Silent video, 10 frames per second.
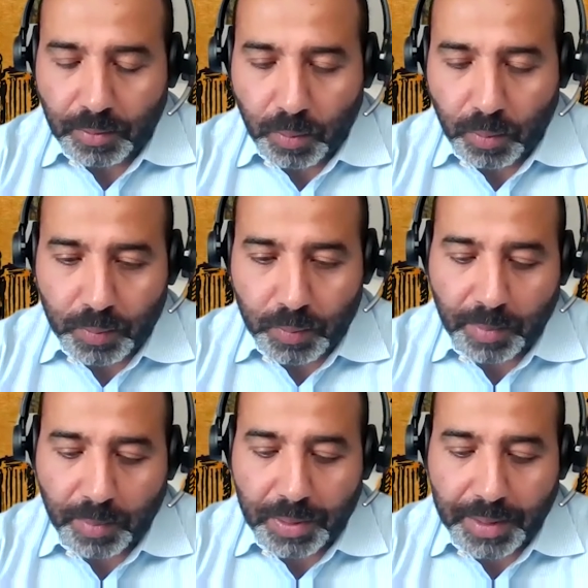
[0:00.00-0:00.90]
when we
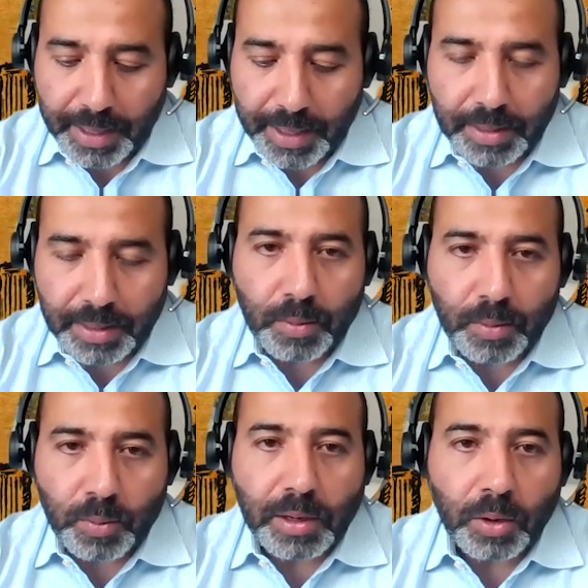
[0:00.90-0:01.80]
talk about the in,
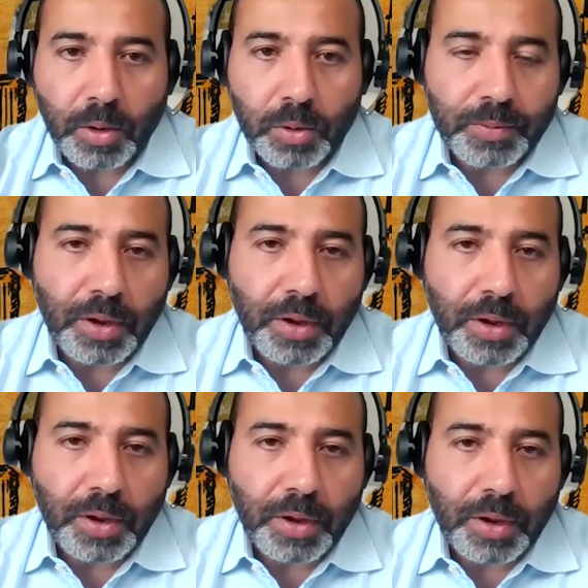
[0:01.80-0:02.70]
there was a lot of
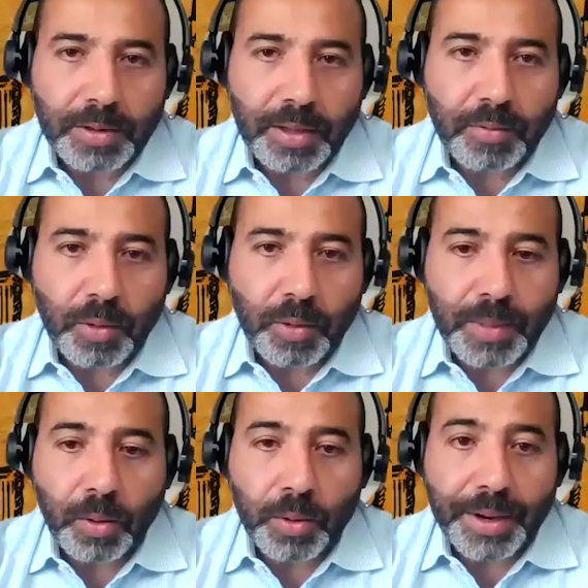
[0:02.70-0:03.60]
changes starting from
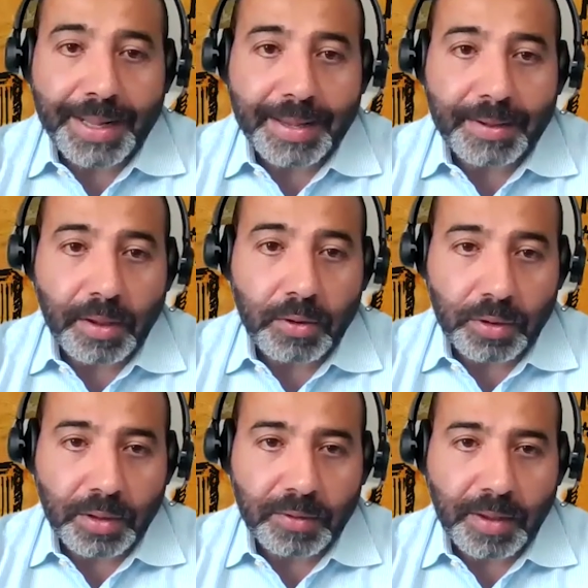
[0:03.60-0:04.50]
the
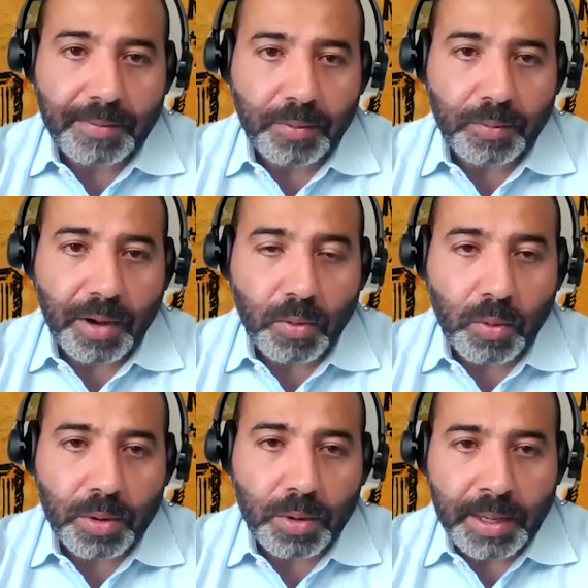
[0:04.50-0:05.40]
organization itself of Accor,